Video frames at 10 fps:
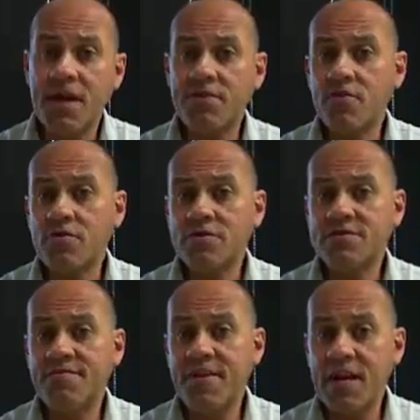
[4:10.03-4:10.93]
make the goods
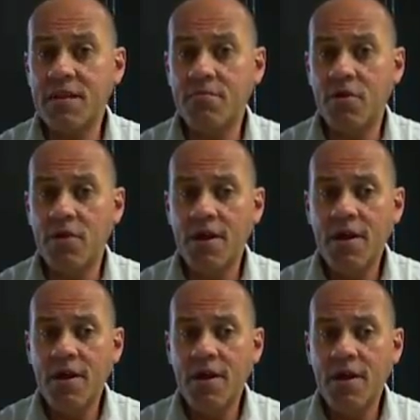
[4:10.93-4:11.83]
available
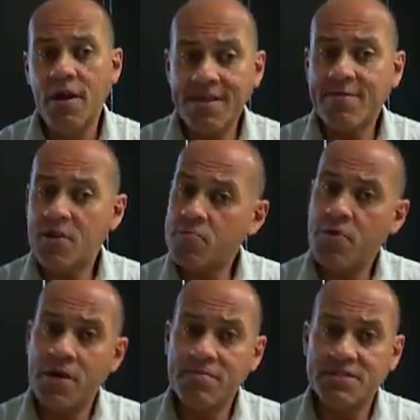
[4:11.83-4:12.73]
at their
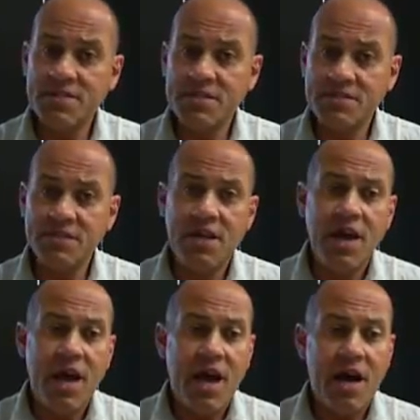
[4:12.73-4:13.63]
premises,
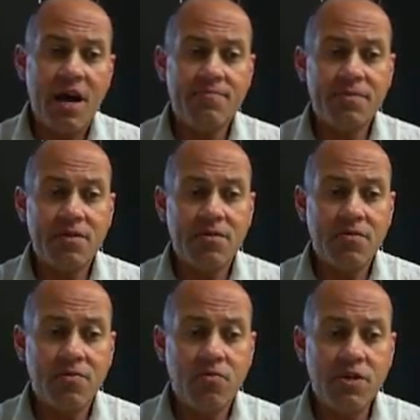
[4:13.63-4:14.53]

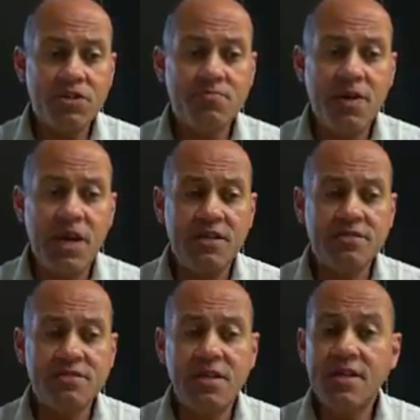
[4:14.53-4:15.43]
which
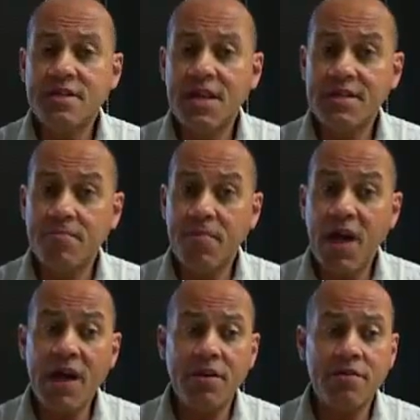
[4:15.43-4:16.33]
means that the
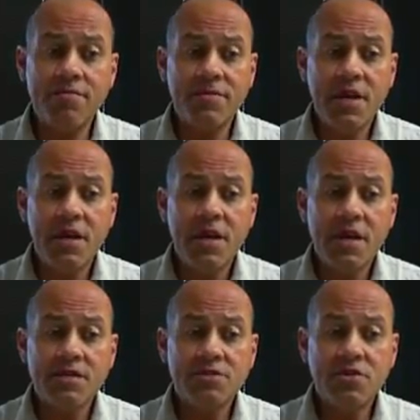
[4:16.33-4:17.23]
buyer
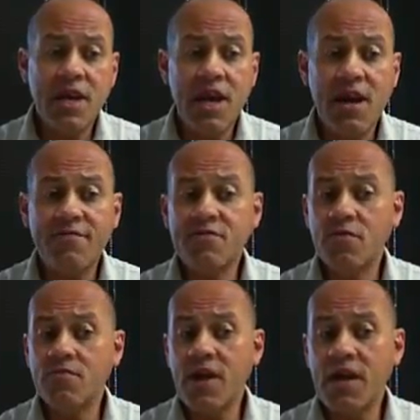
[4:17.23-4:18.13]
is going to have to
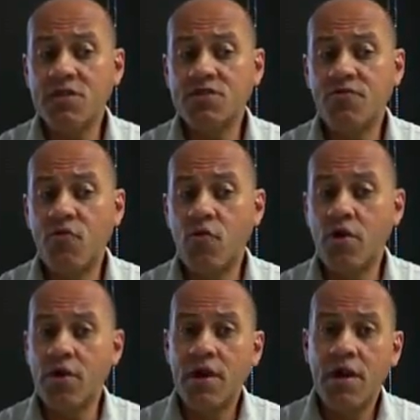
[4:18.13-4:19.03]
arrange
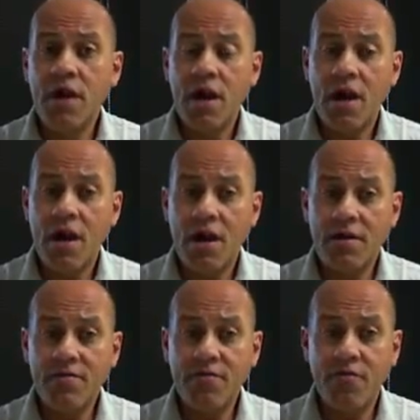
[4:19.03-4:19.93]
for
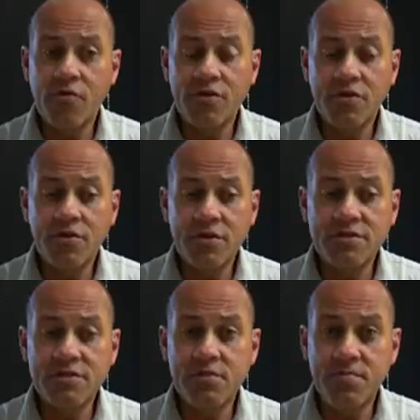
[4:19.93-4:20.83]
the
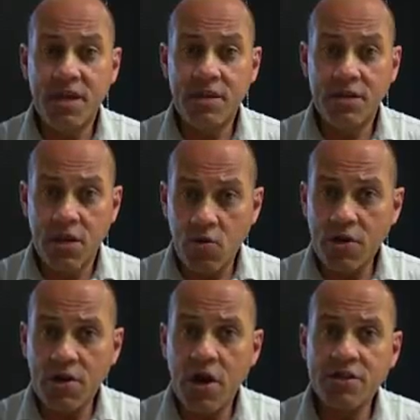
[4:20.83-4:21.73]
goods to be
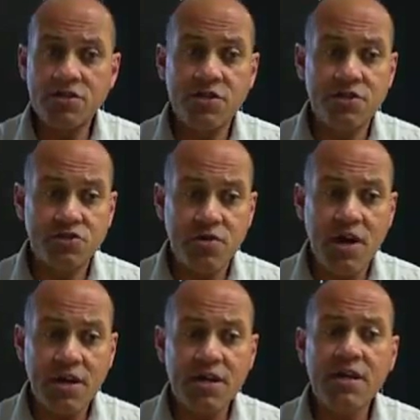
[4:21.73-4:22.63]
loaded onto the
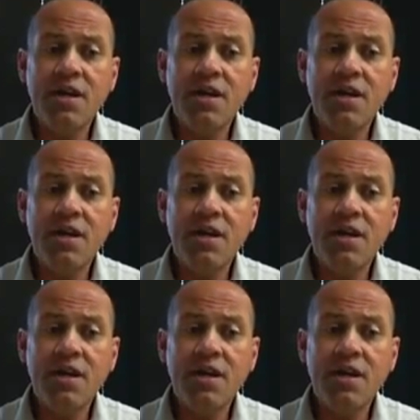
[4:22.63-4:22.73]
truck.